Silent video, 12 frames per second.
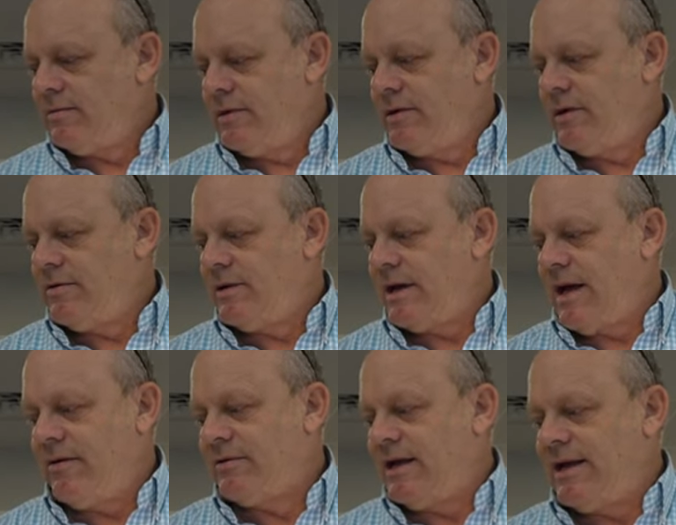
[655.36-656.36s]
you know, I
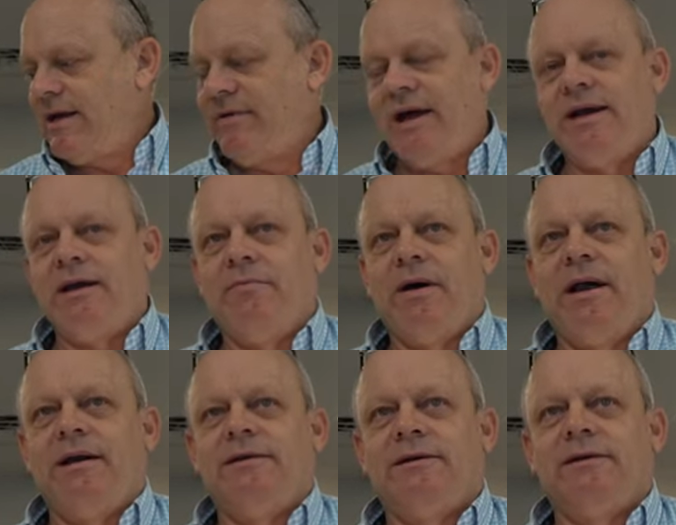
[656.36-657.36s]
don't think I've had
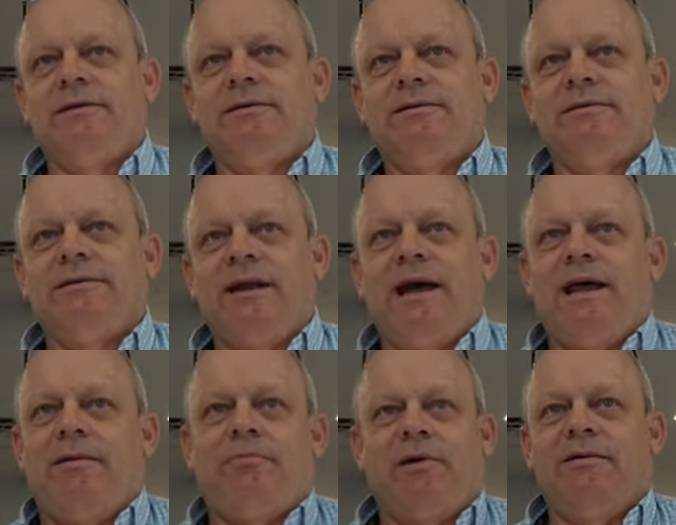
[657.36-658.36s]
anybody to that
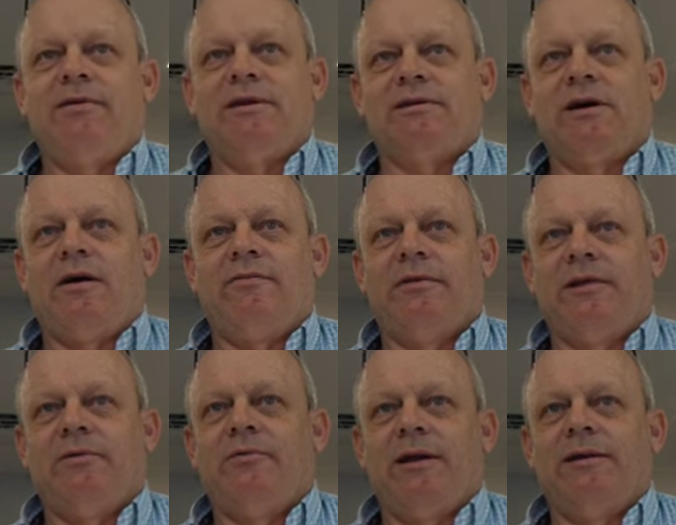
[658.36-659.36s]
had a previous offer
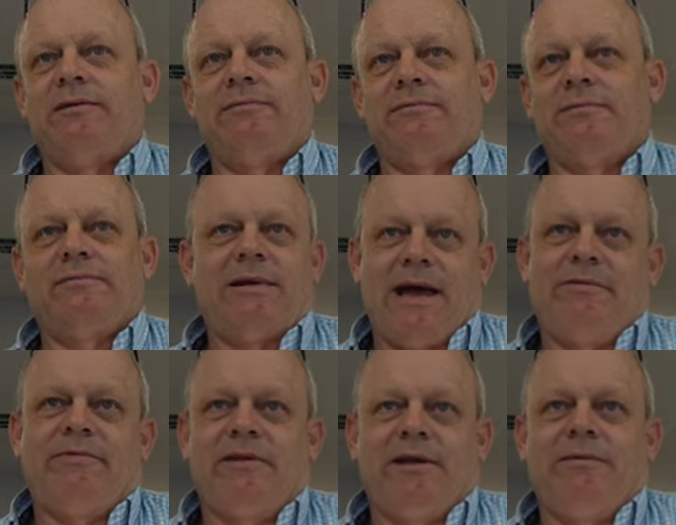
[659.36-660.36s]
that went
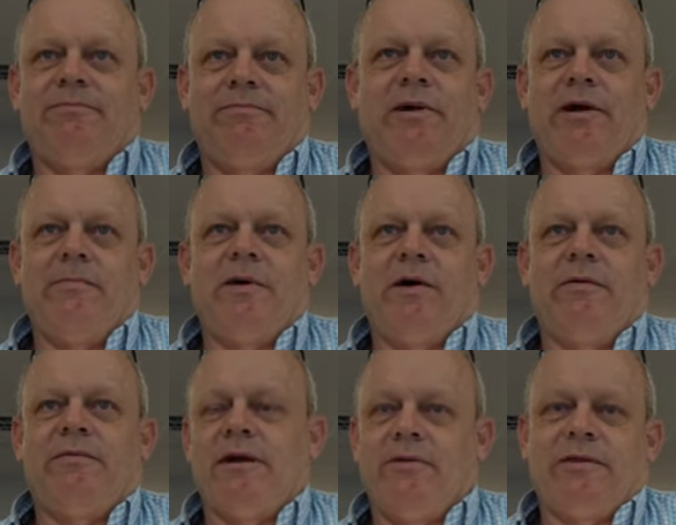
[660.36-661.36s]
after they heard my
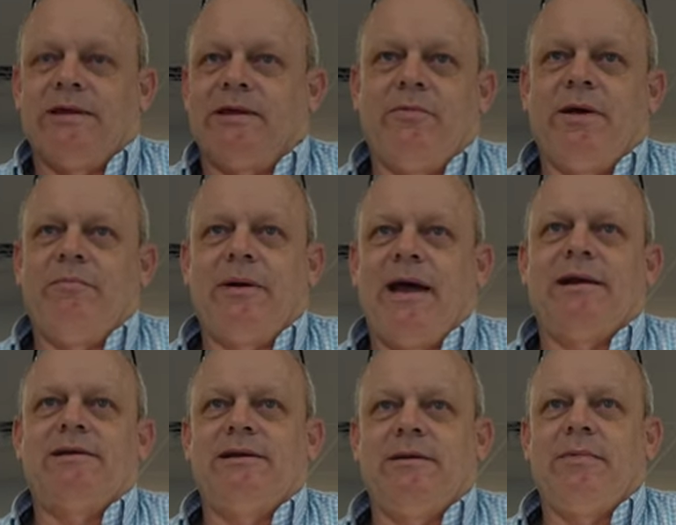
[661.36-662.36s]
offer. I don't think they went
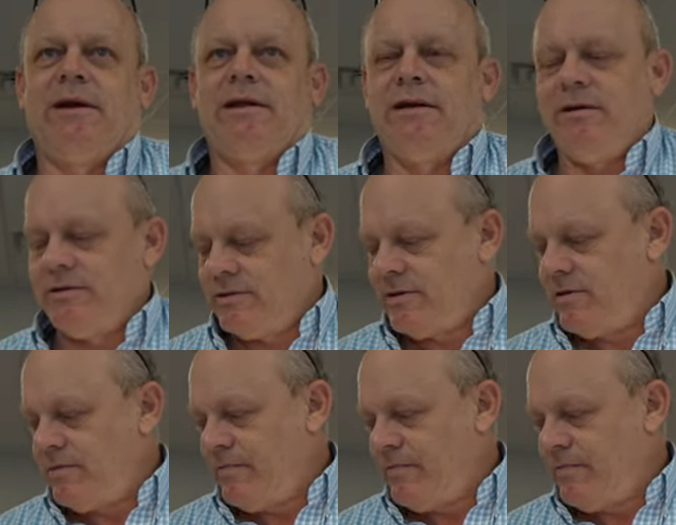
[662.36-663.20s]
back to anybody else. So.